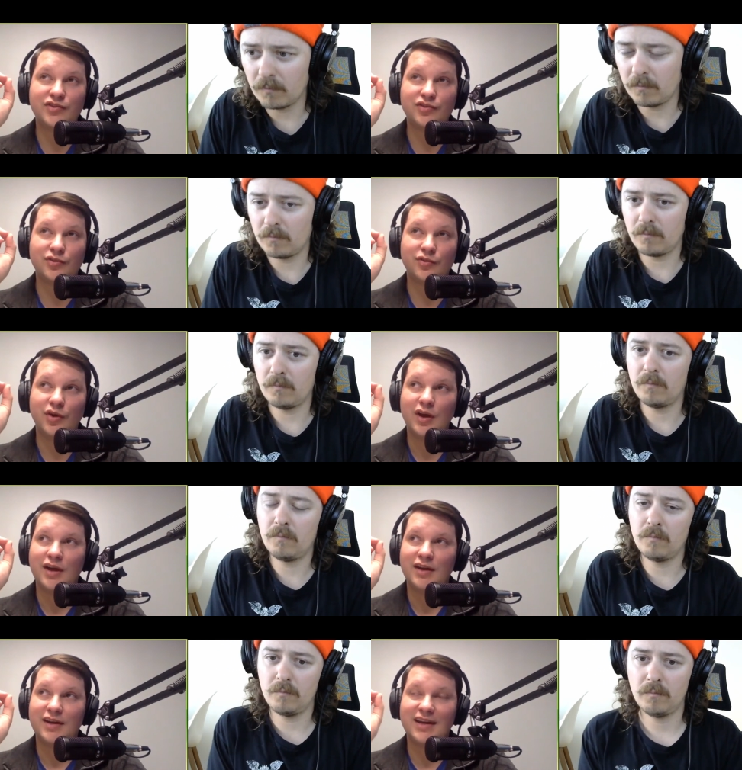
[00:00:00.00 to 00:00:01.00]
Speaker 1: to
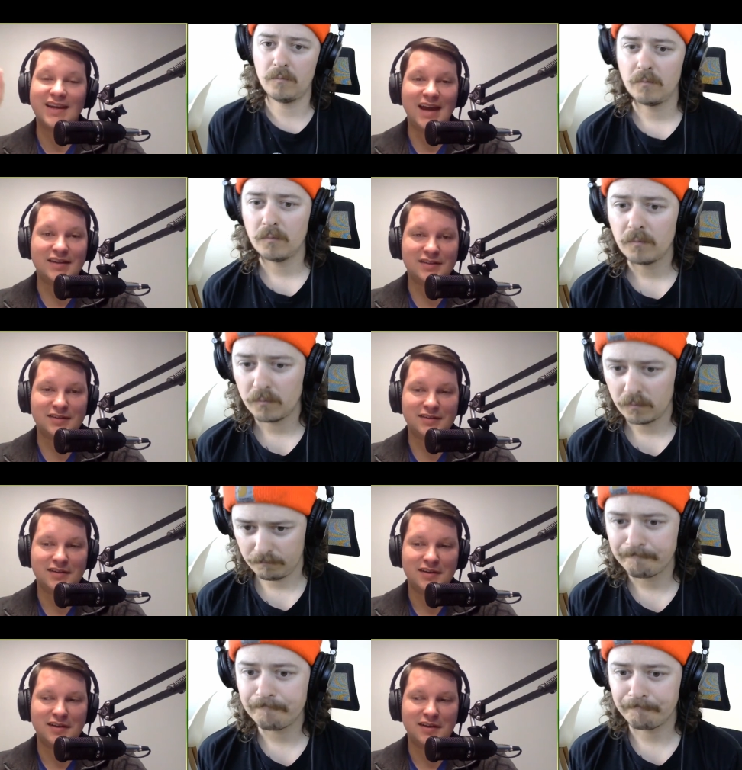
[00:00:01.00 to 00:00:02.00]
guess
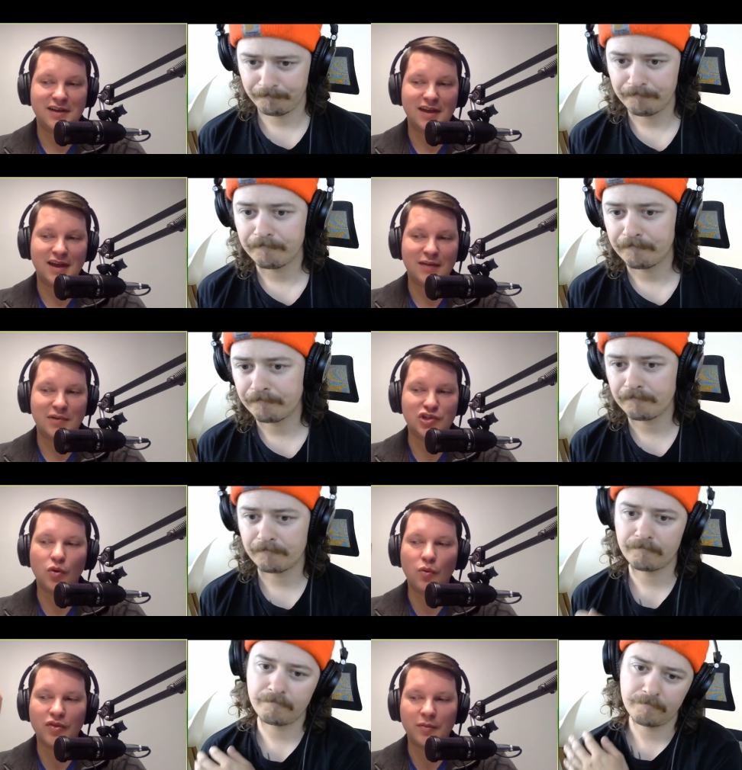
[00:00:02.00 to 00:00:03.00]
and we don't
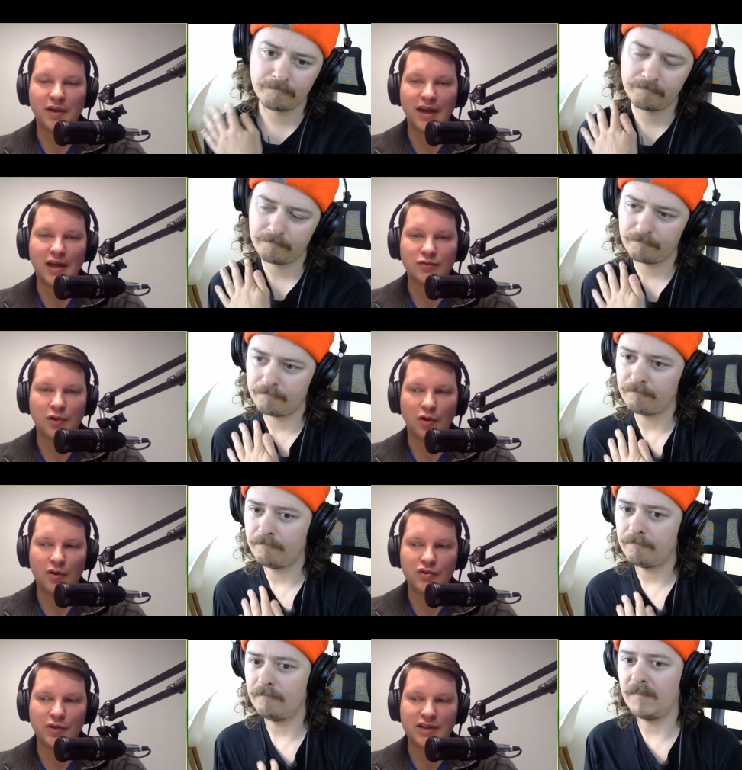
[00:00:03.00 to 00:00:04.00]
want them to guess. We
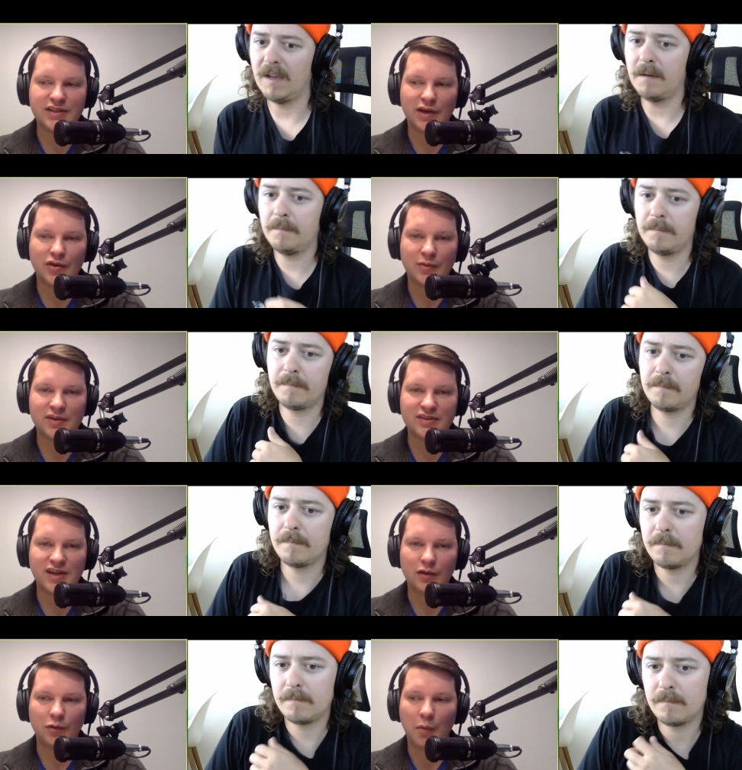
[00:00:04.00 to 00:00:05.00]
always want to tell them
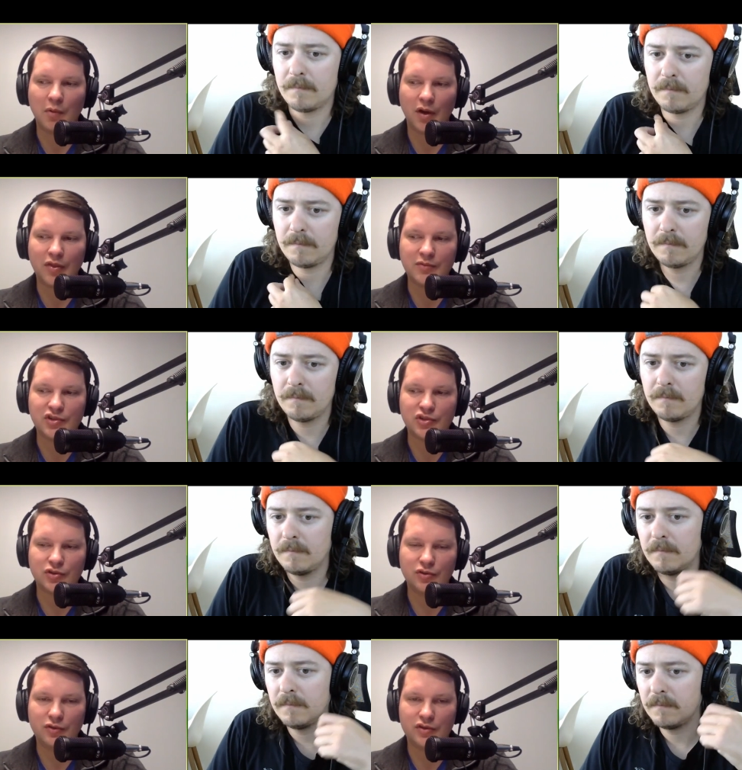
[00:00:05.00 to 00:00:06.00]
exactly what we want them to
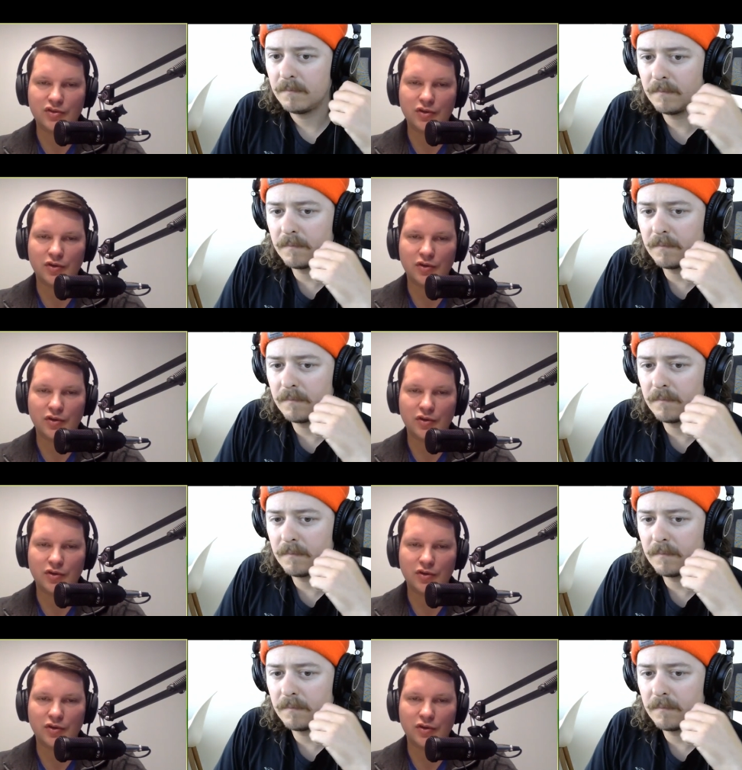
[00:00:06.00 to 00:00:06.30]
do. And so